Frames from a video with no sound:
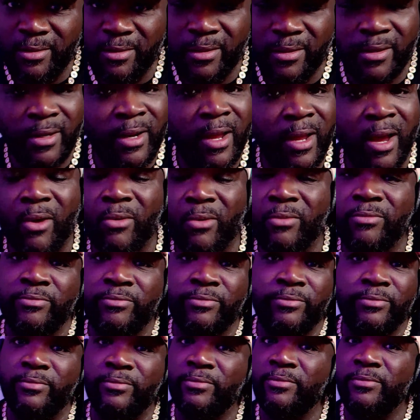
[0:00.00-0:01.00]
No.
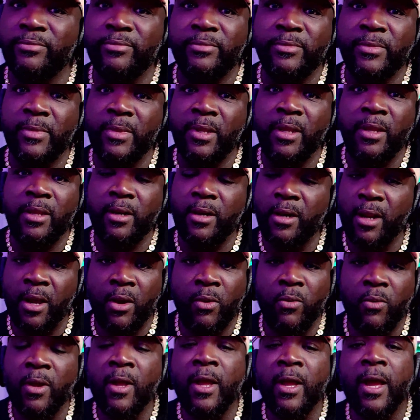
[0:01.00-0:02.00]

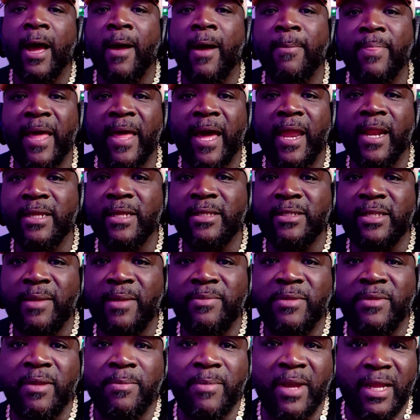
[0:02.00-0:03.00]
No, I'm not
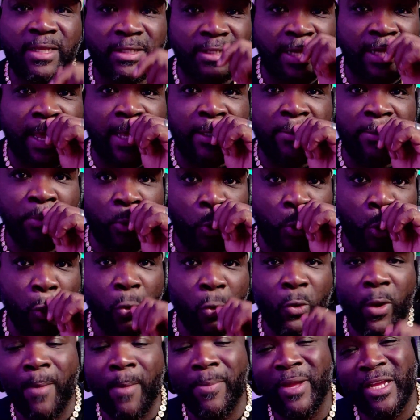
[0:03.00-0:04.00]
accepting my child's bull
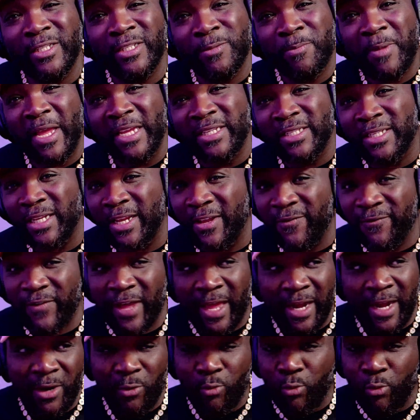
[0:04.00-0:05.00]
crap, especially if
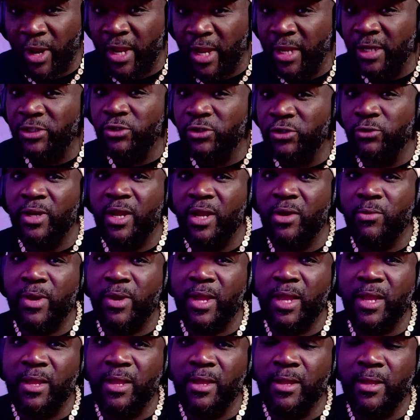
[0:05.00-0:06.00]
I didn't raise you that
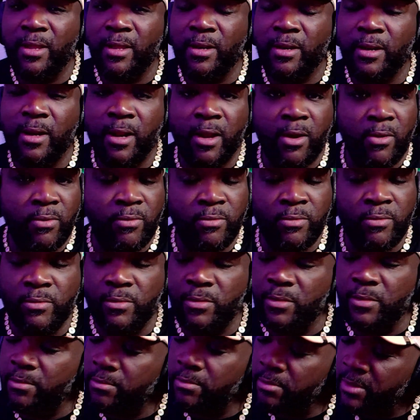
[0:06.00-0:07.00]
way. No.
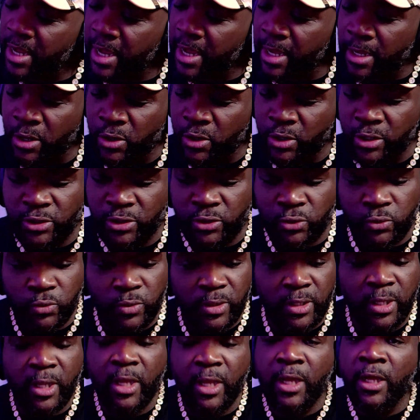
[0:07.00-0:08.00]
Not gonna do
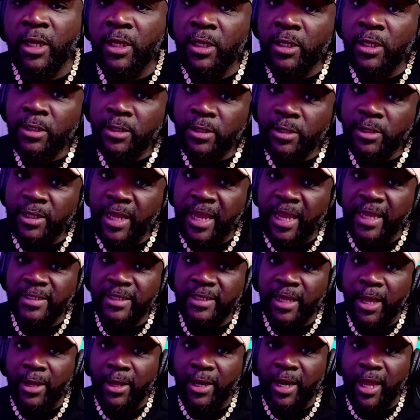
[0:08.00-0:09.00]
it. That's
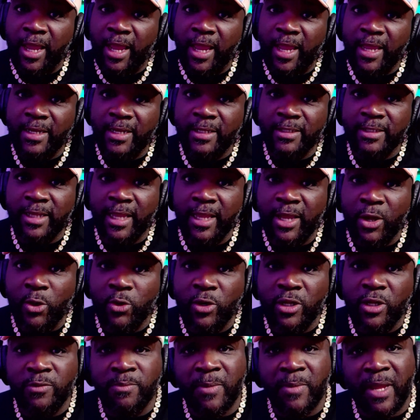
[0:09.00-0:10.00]
all I had to say on
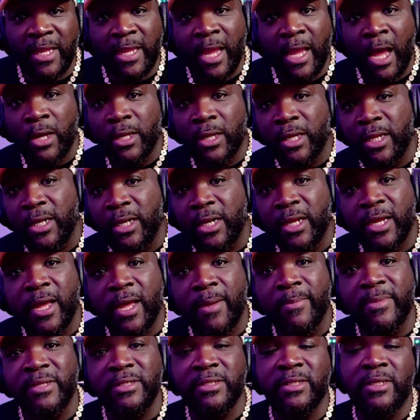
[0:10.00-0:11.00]
this, man. Y'all get in the
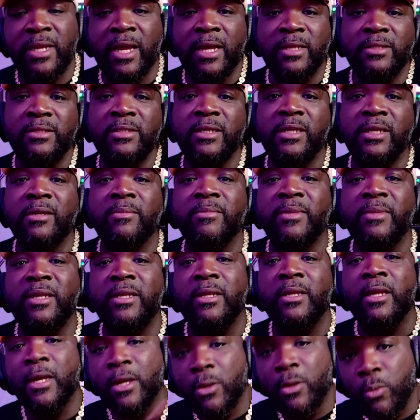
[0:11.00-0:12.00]
comments and y'all tell me
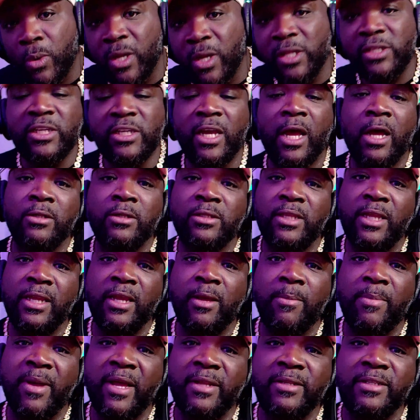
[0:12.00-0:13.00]
what y'all
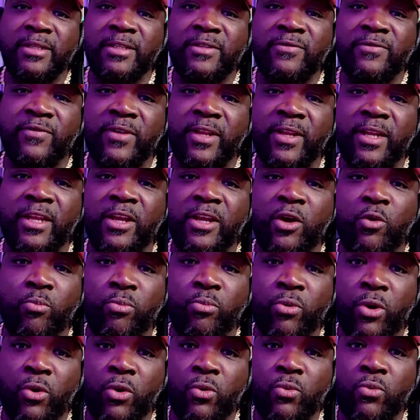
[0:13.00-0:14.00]
think about this video,
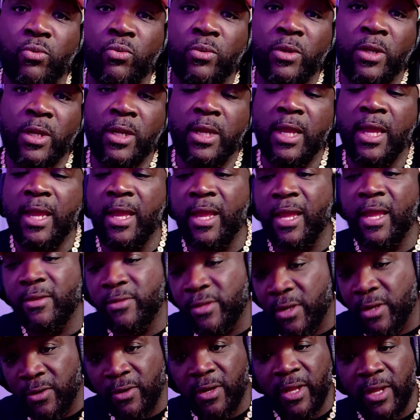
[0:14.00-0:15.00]
bro.
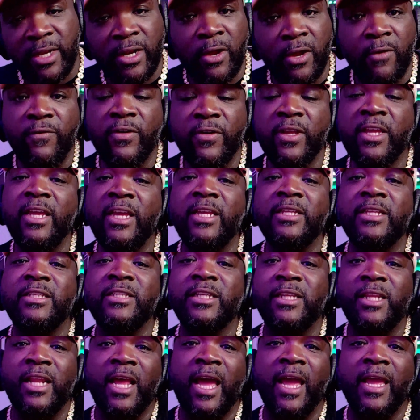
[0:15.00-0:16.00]
And don't forget to
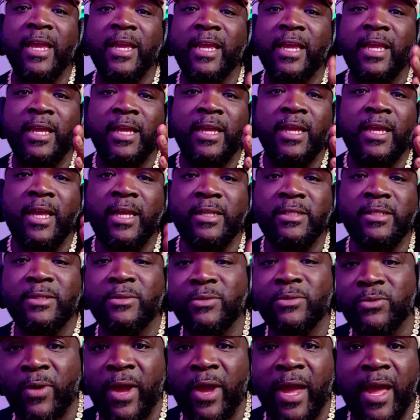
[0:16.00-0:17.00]
like and
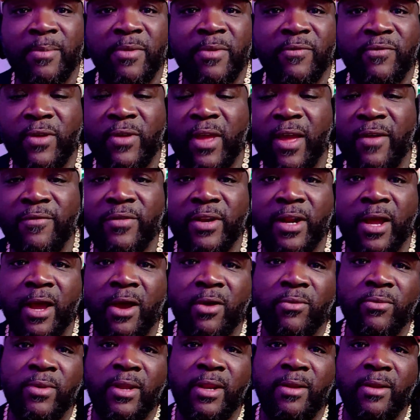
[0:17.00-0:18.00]
subscribe if you haven't
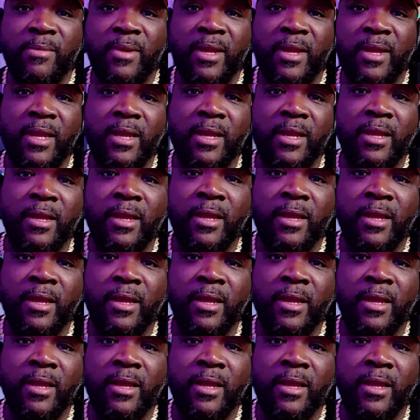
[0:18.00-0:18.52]
already, man.